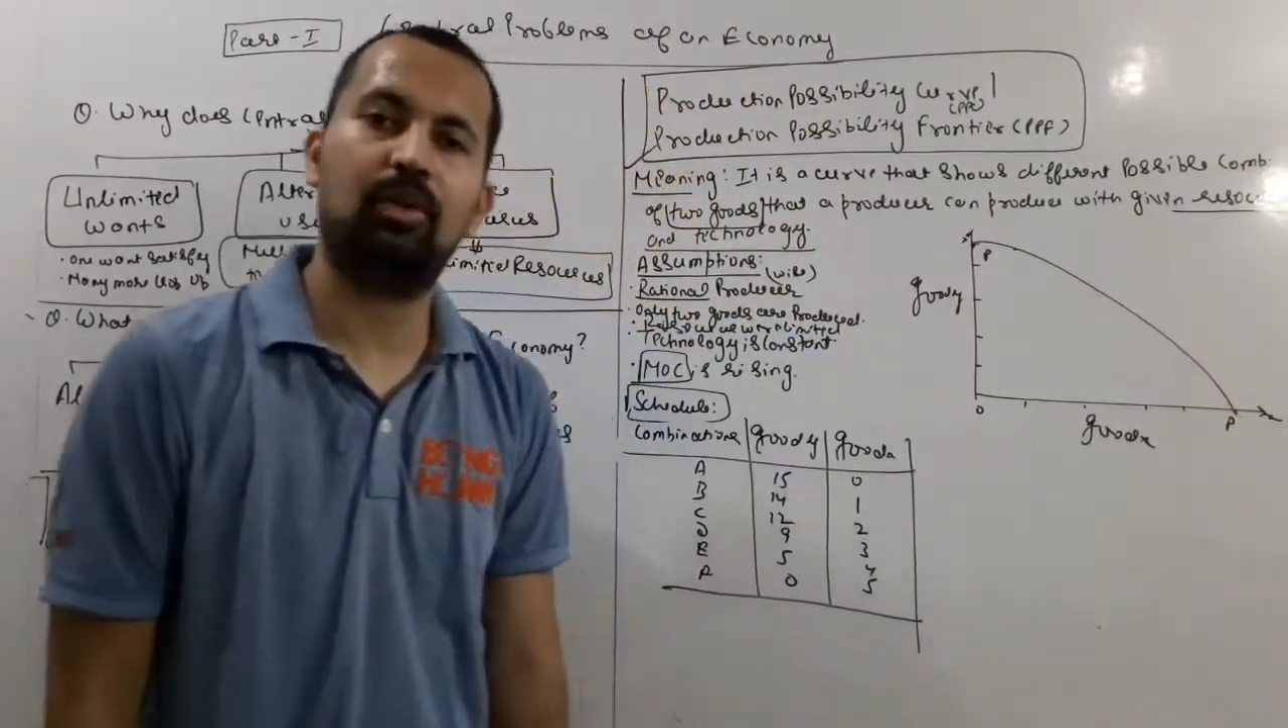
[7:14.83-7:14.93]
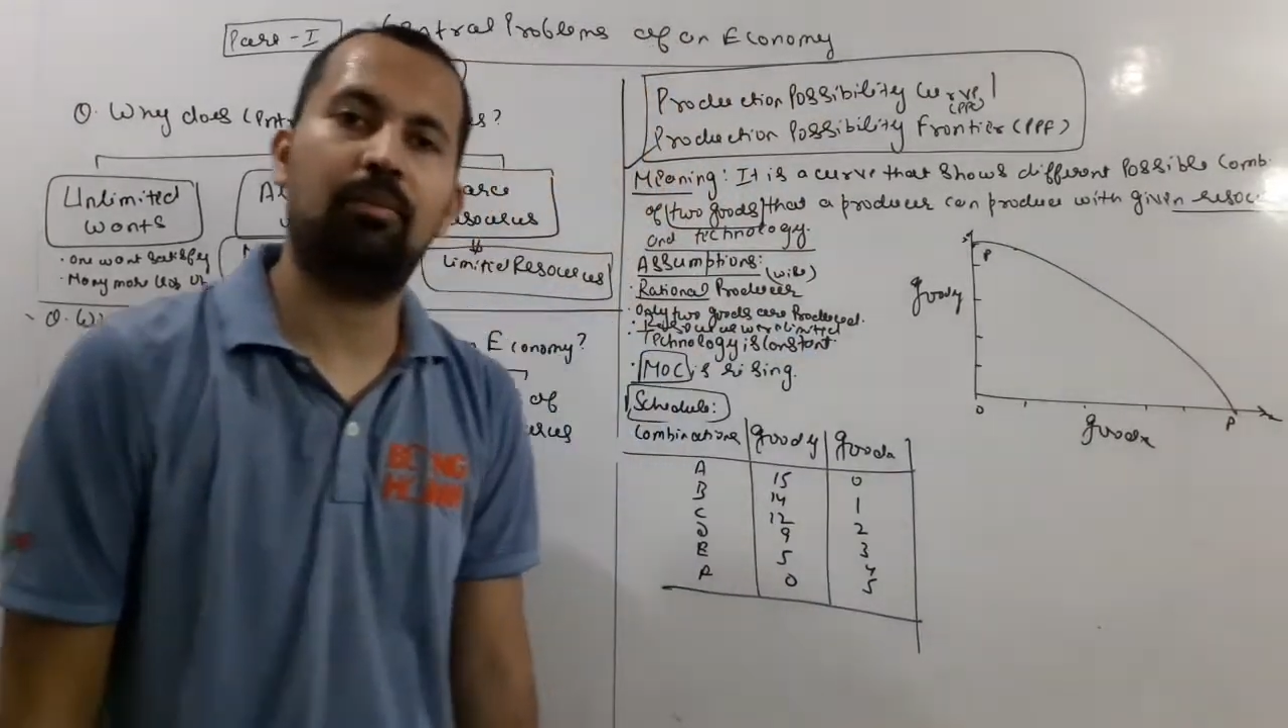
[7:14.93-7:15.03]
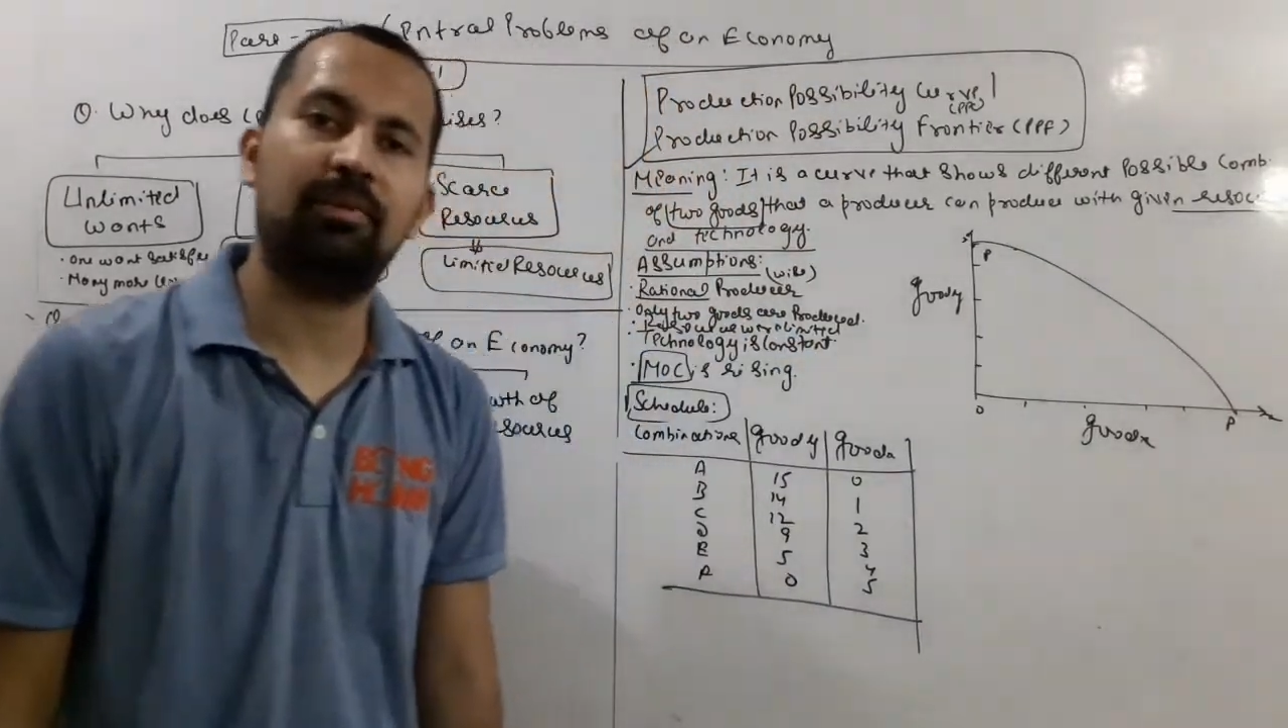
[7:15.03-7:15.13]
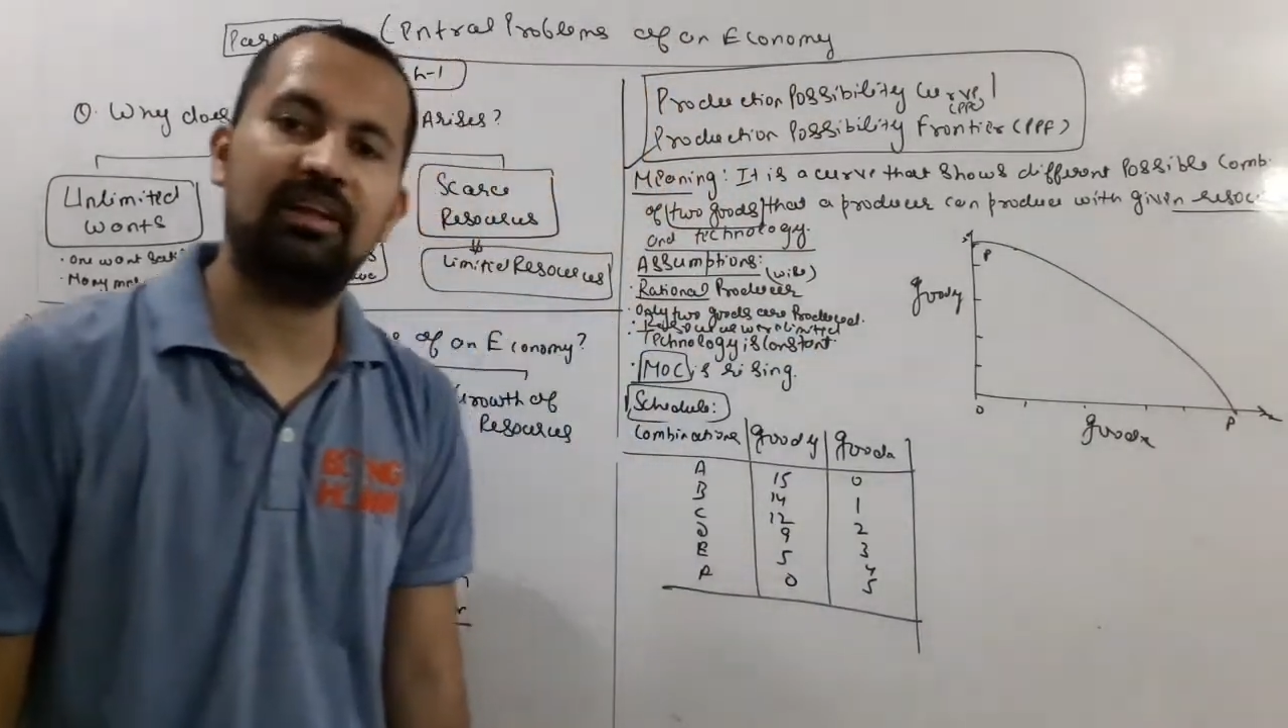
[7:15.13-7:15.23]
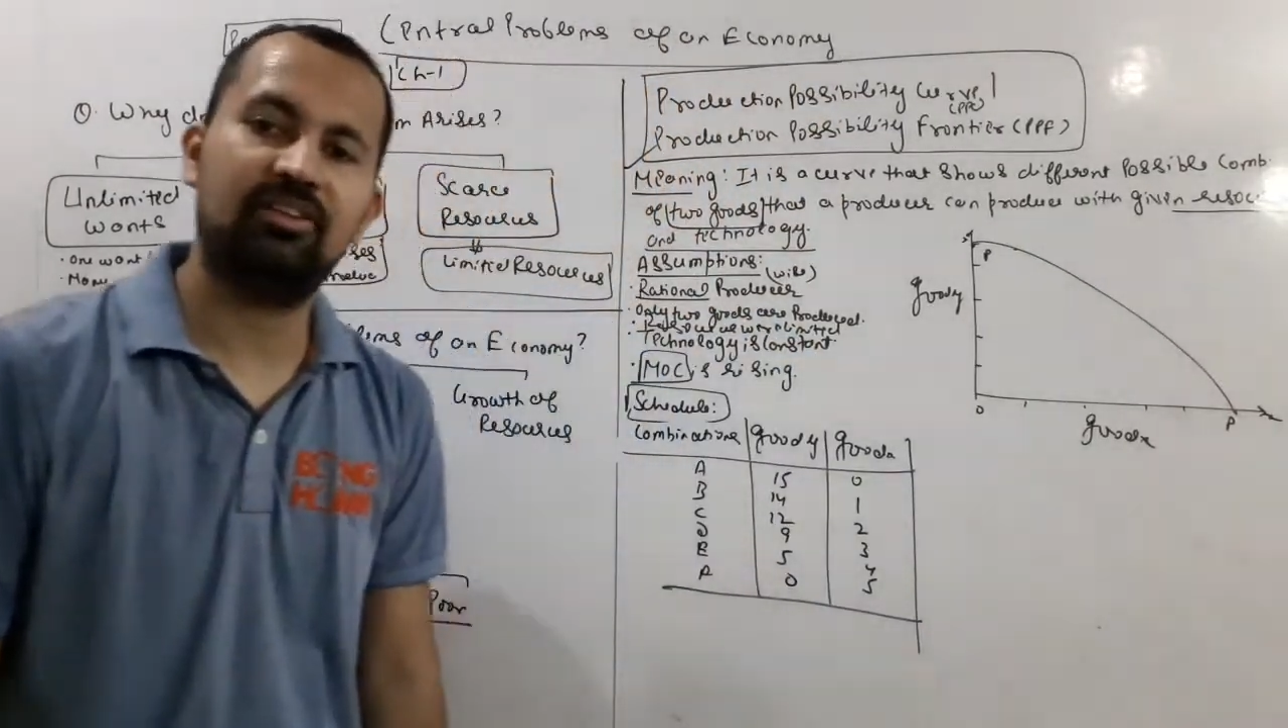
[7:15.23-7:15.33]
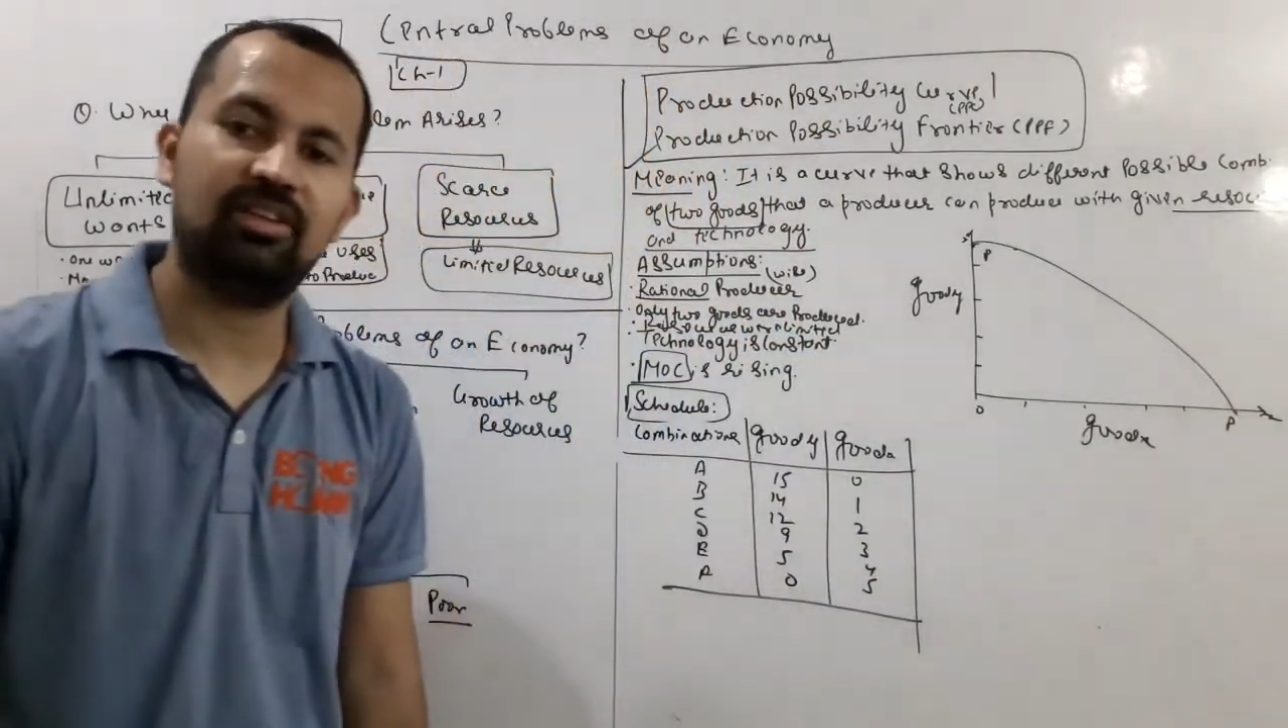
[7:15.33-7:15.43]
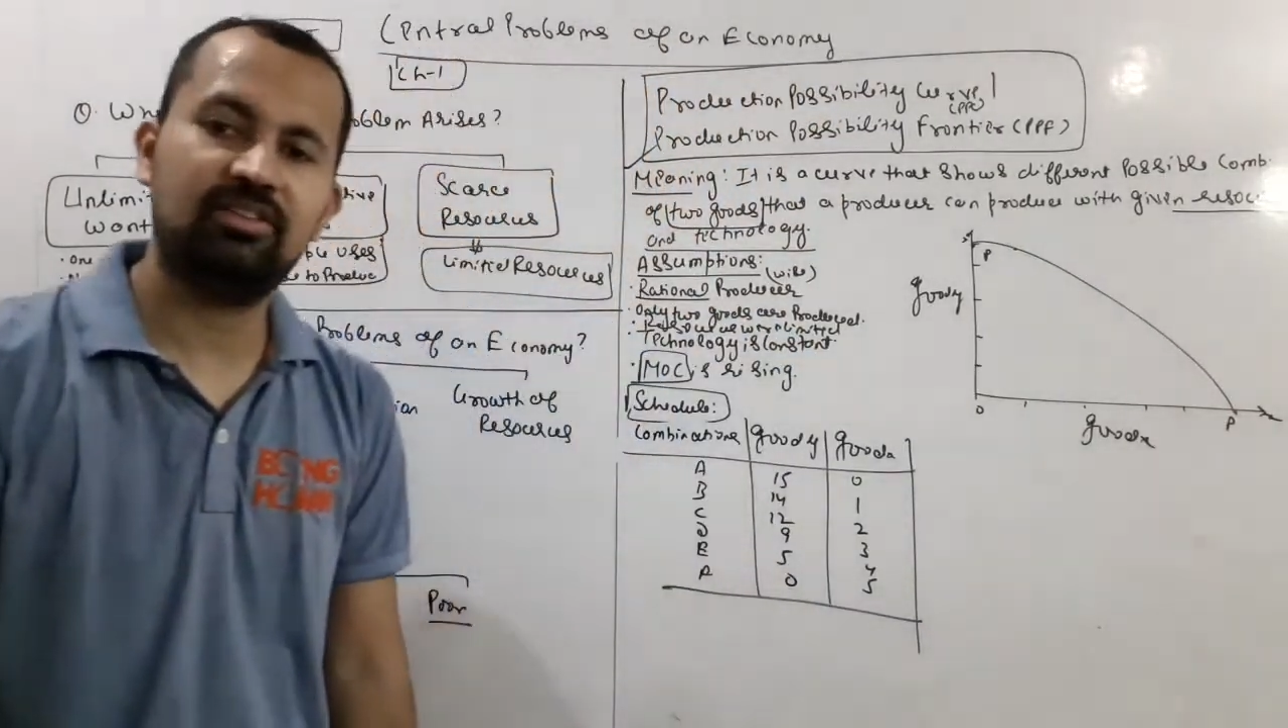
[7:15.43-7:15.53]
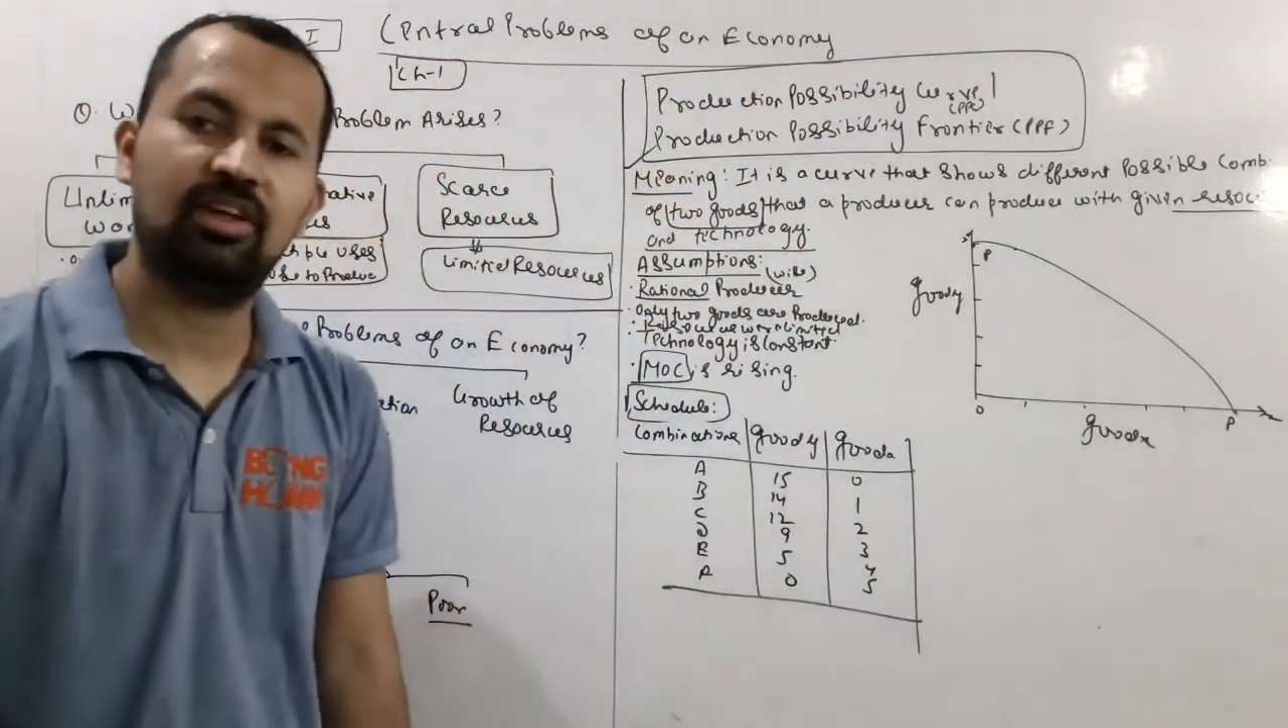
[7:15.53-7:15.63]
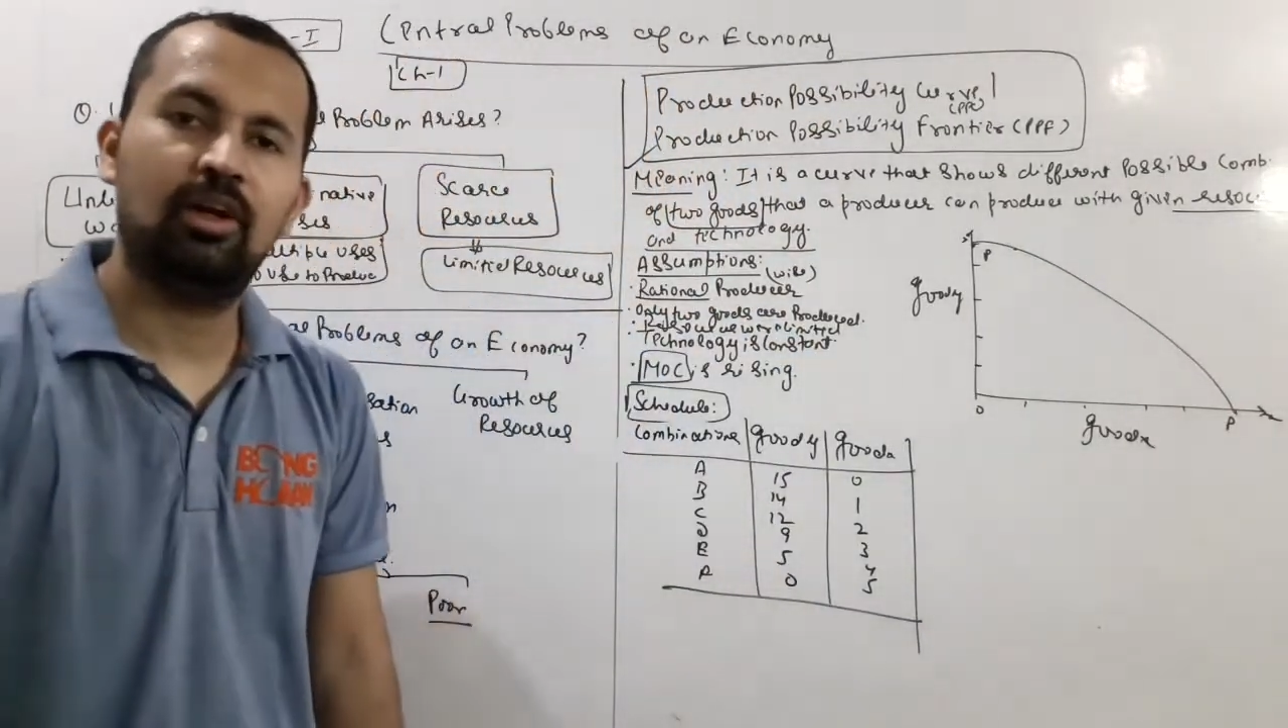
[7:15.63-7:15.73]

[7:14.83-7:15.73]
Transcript: combinations